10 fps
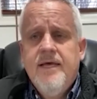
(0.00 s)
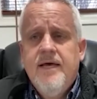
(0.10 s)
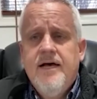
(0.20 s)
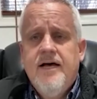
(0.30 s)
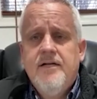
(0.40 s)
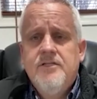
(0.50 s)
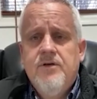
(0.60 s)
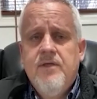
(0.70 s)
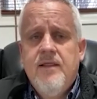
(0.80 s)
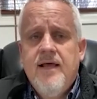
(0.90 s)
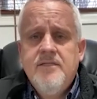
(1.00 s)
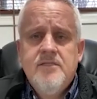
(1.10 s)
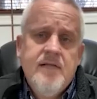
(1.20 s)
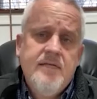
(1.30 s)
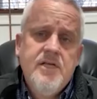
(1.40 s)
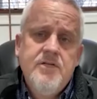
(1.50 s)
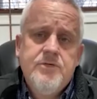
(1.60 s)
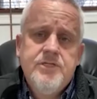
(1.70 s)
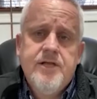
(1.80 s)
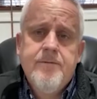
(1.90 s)
Uh, so that, that's that's
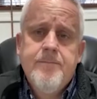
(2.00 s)
interesting.